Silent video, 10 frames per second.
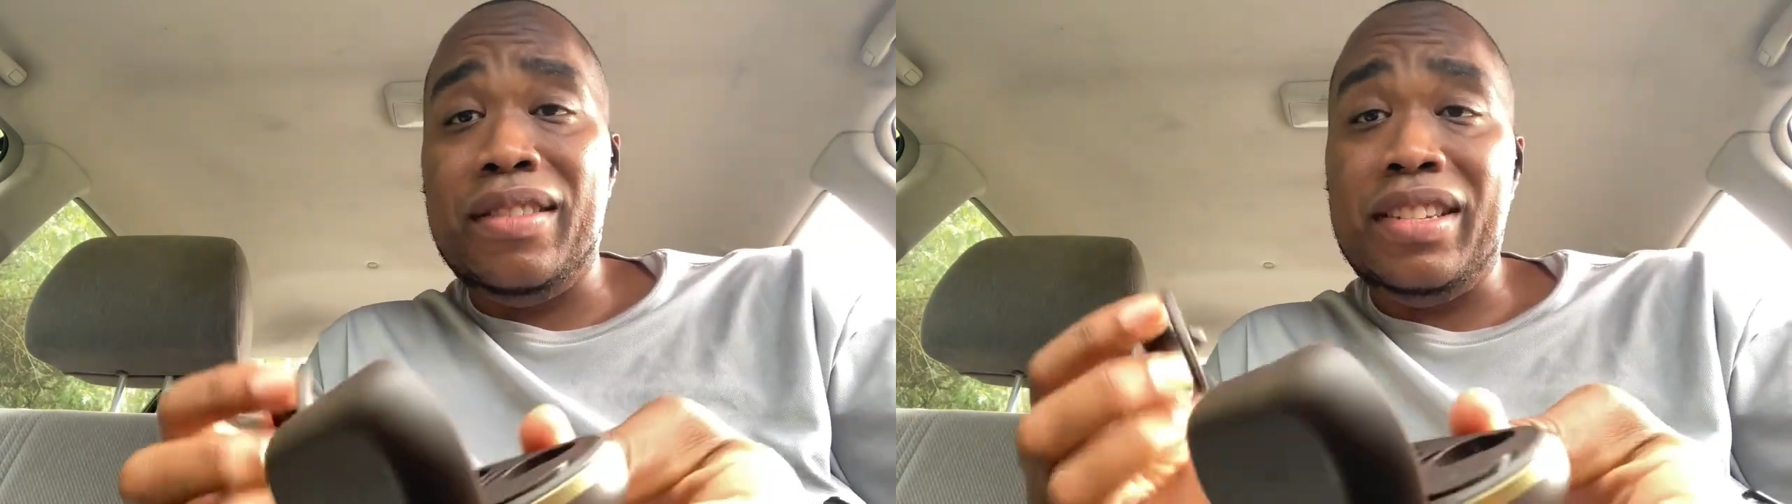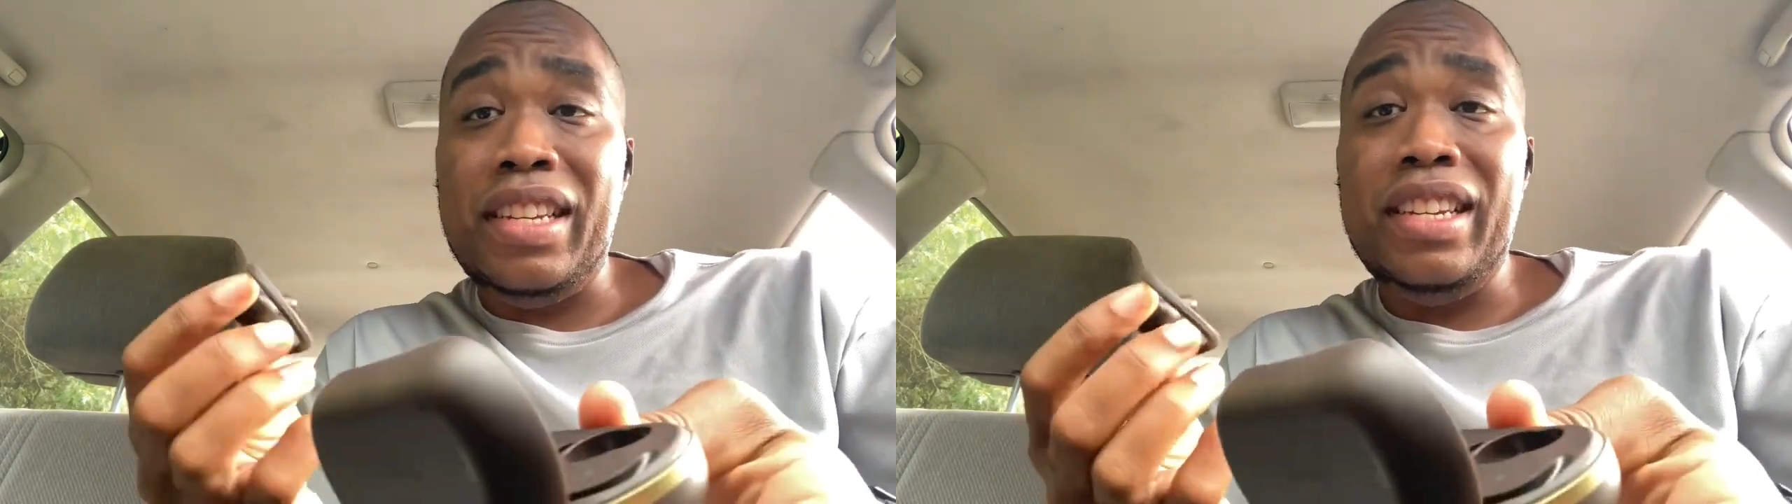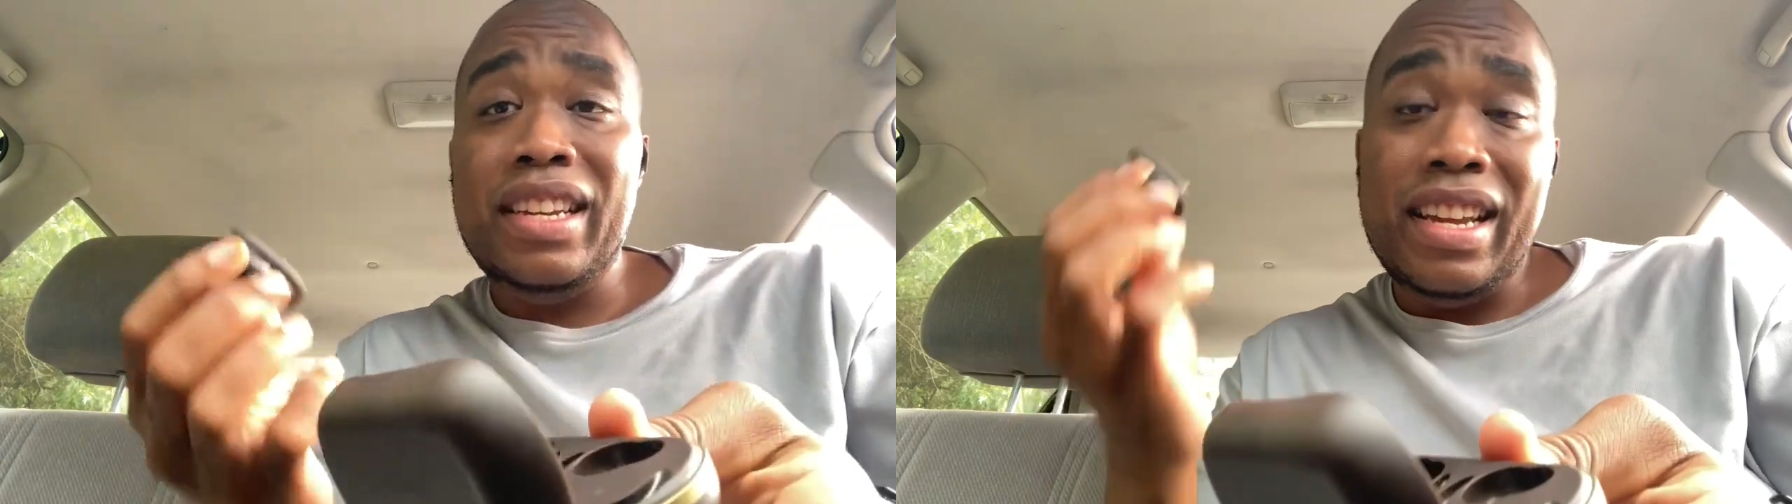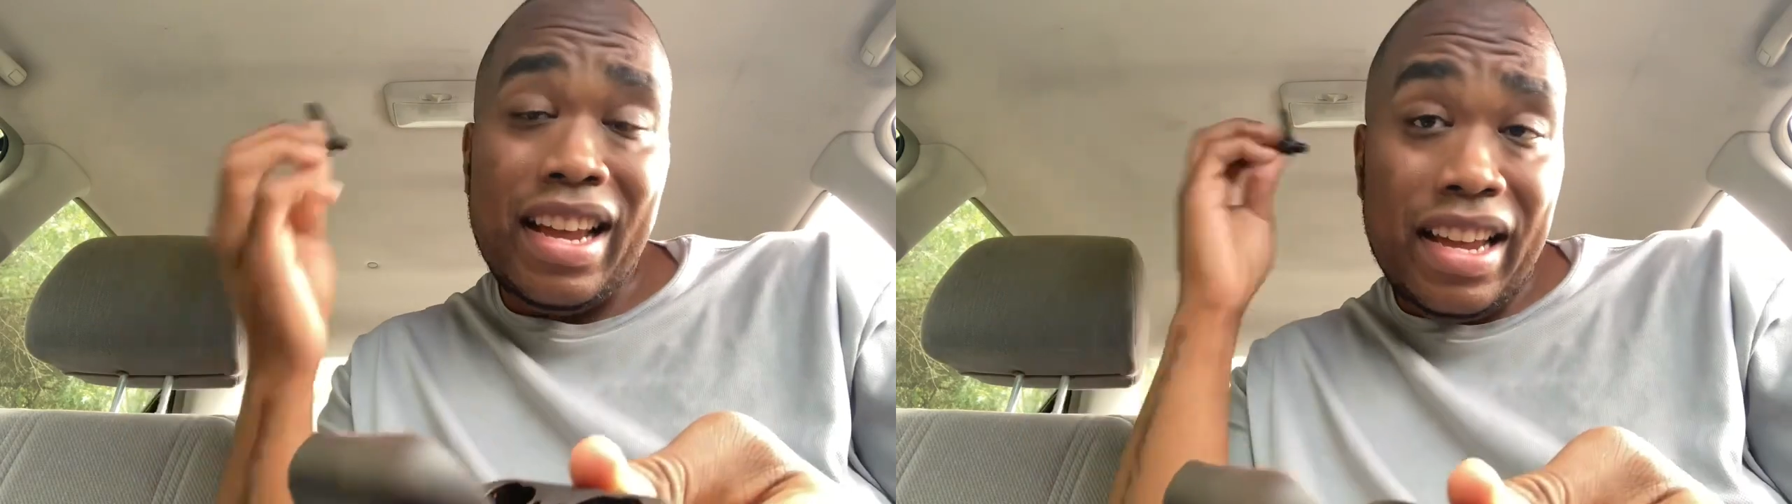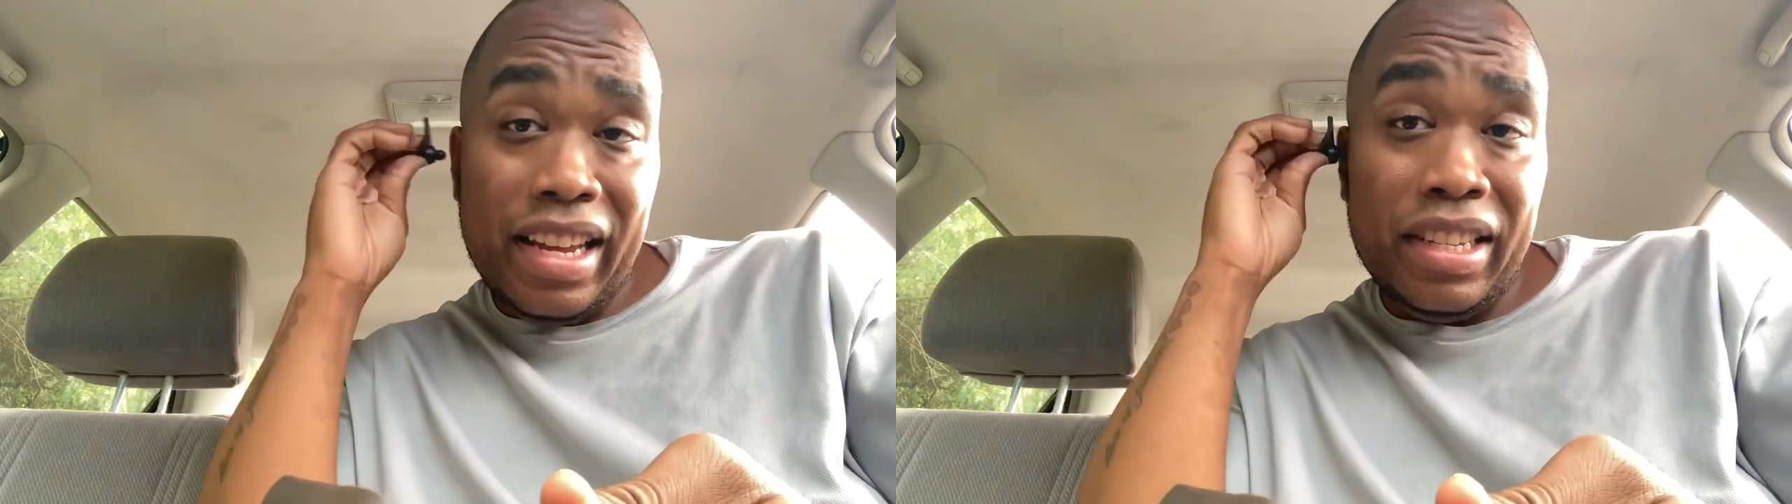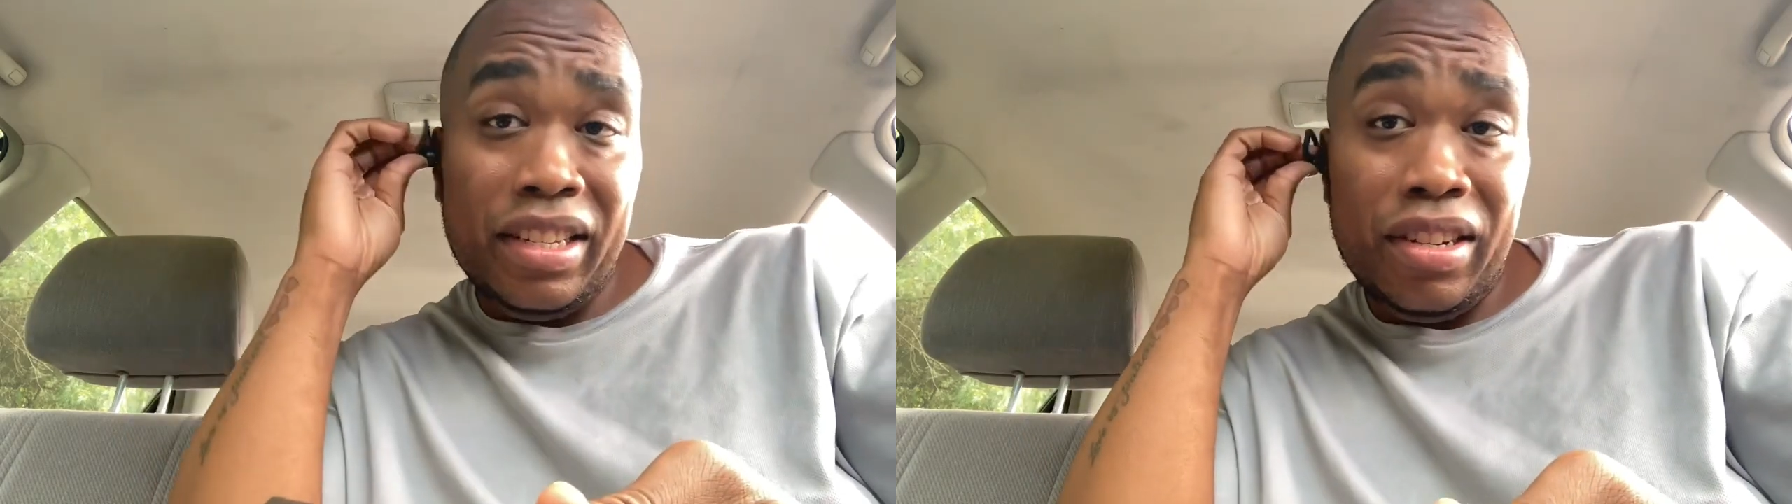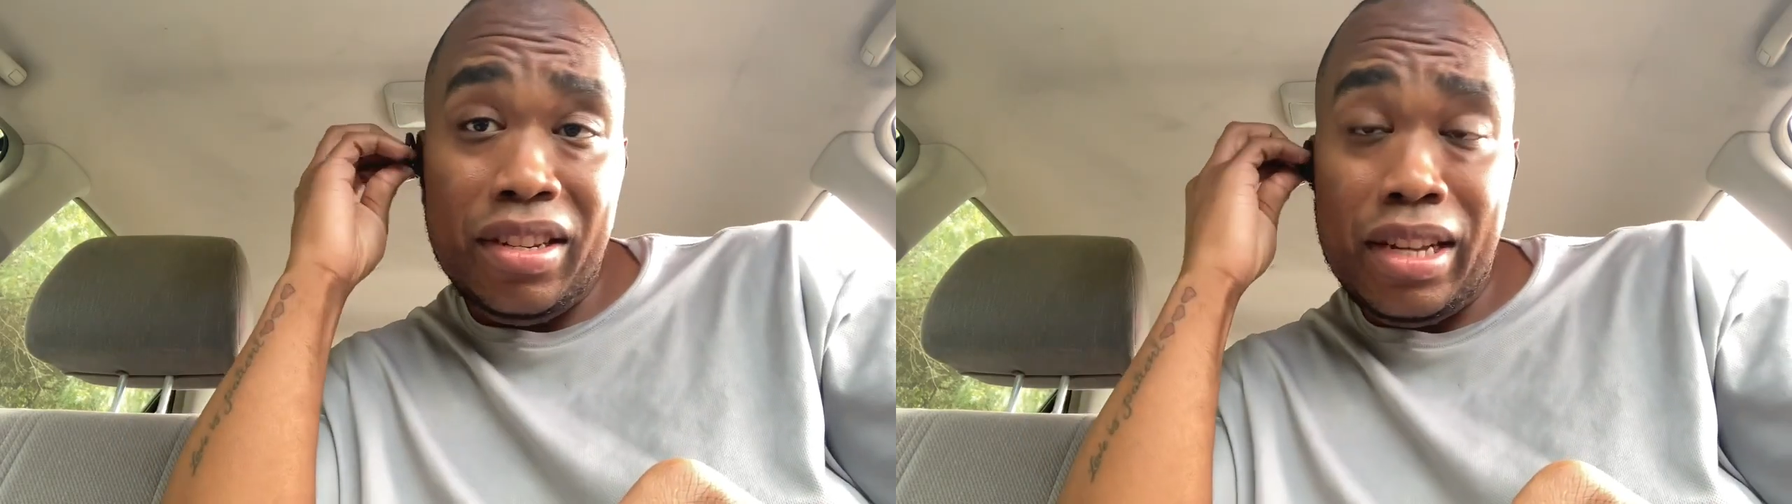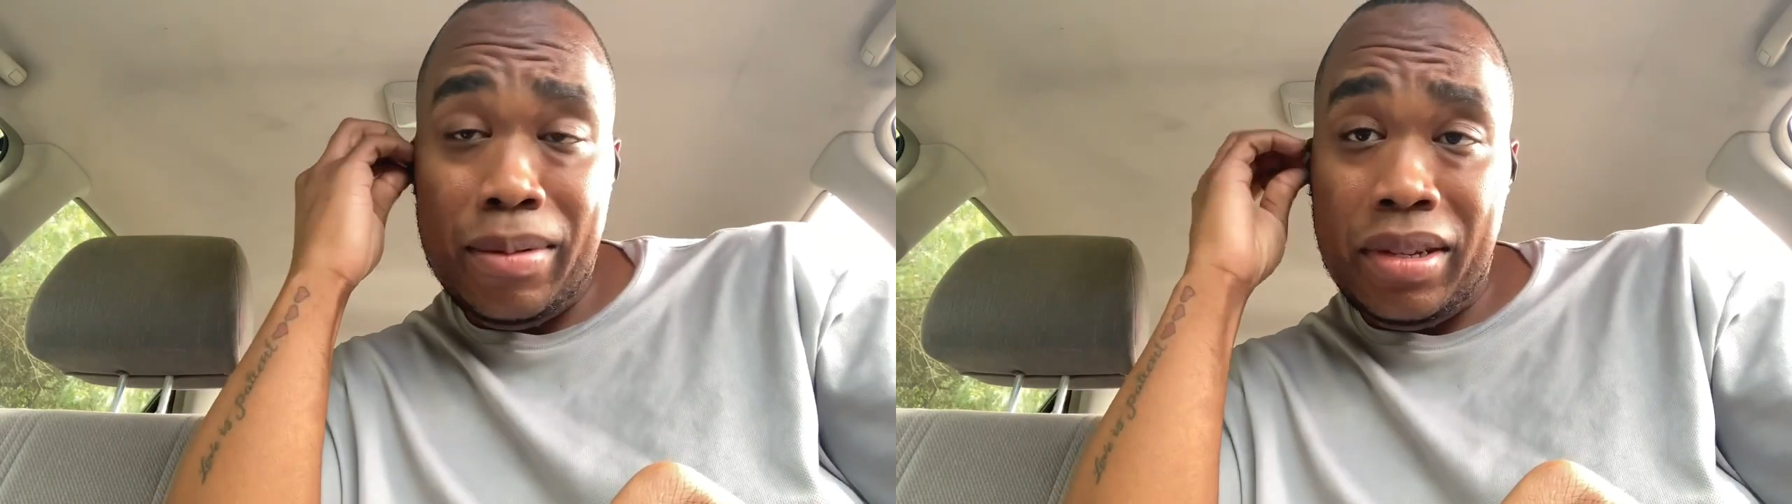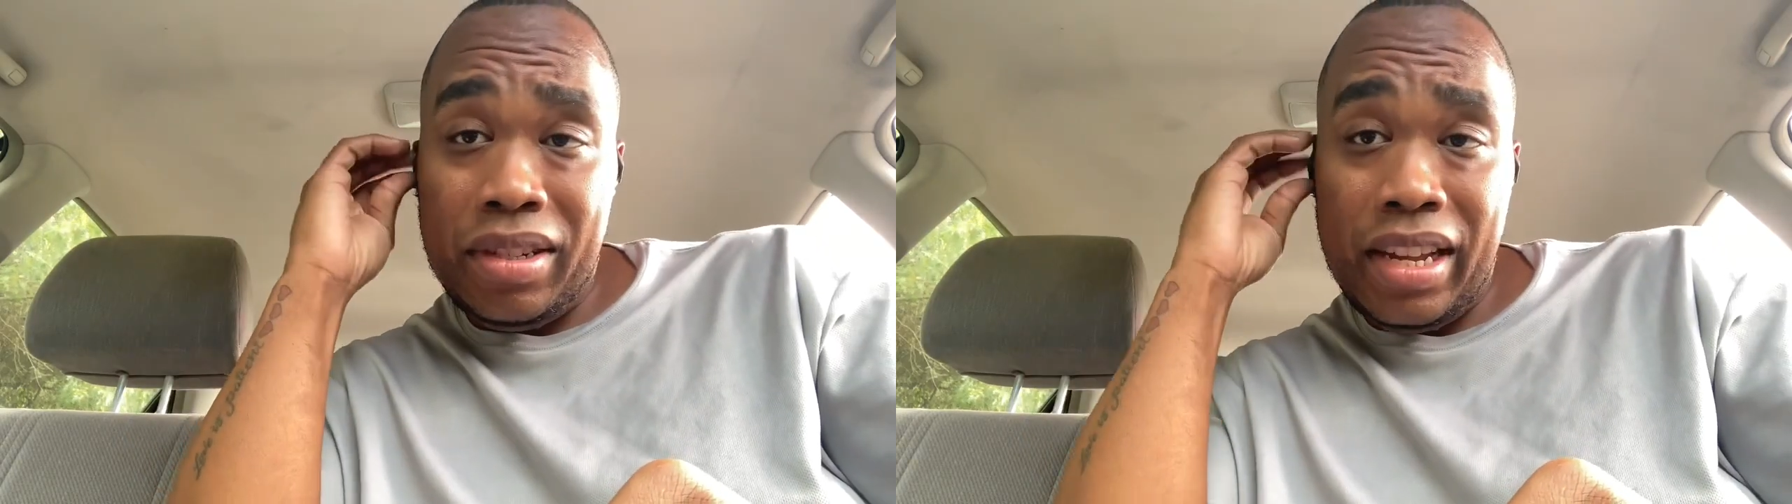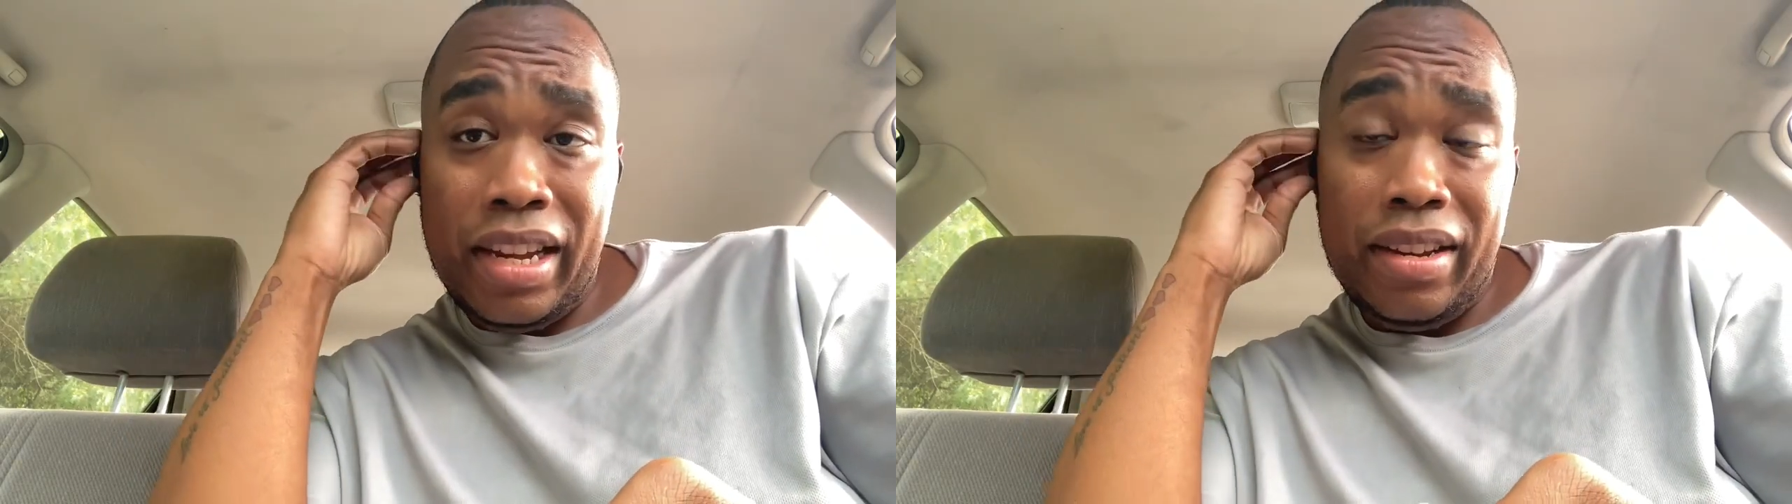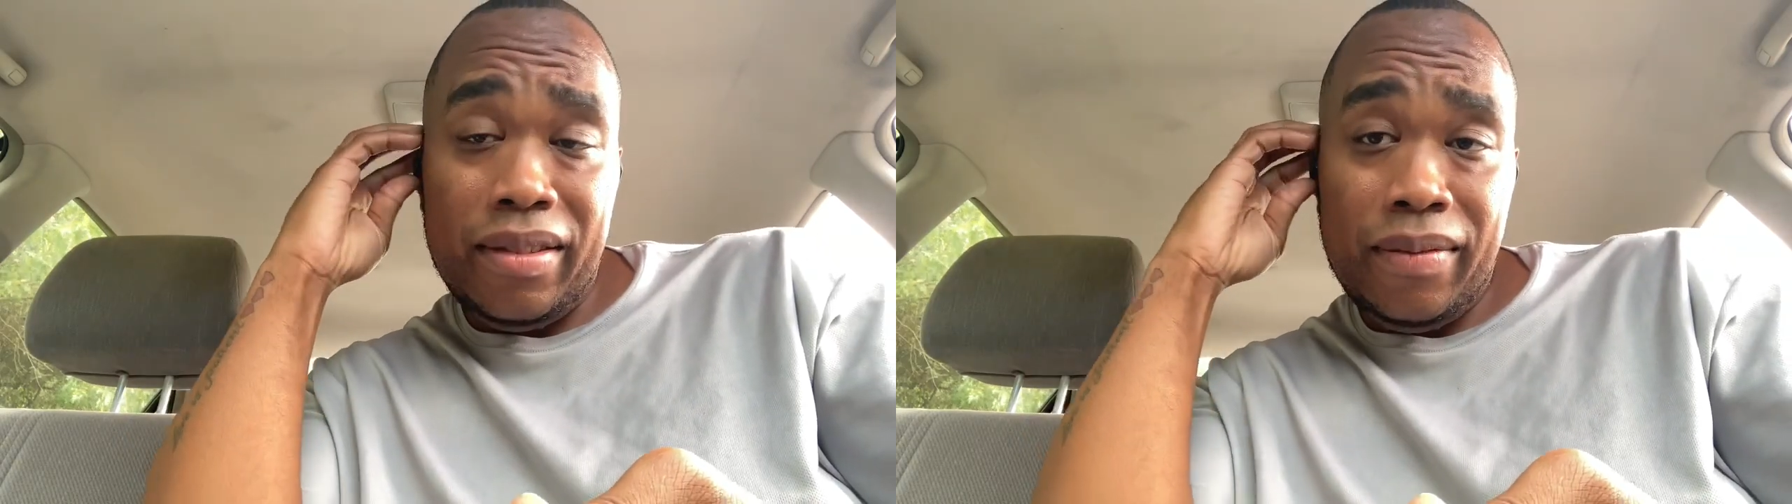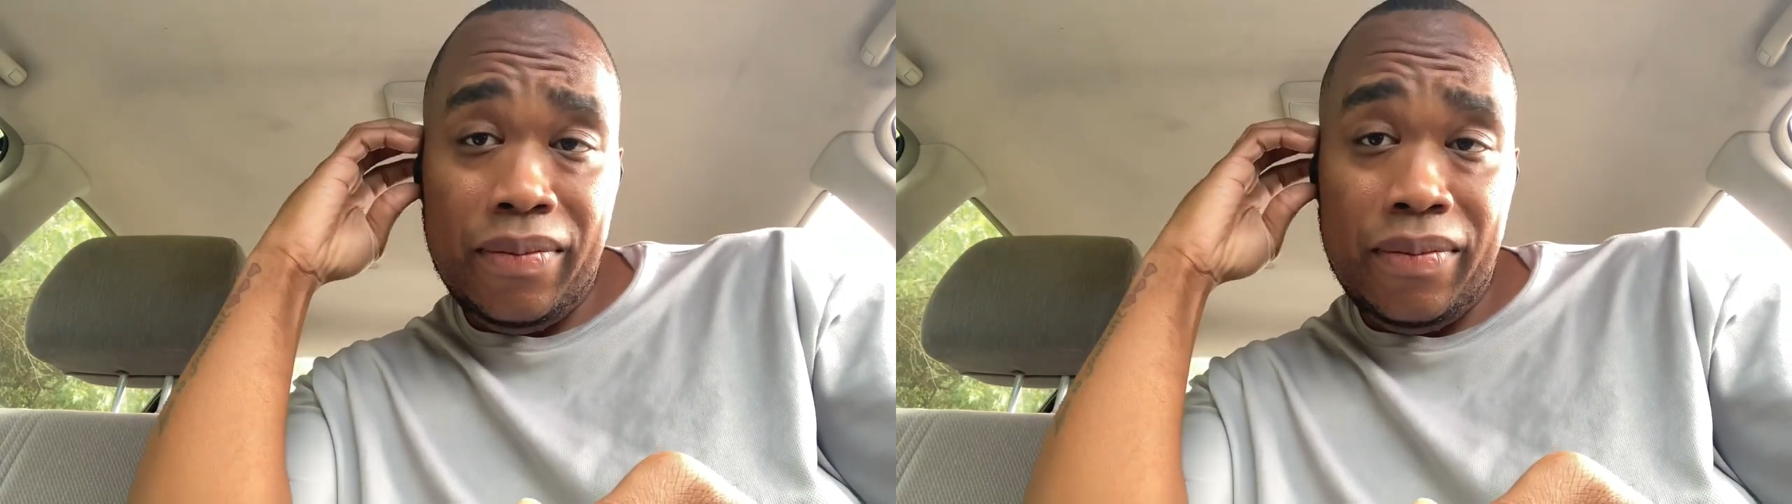See, it just hooked up just now.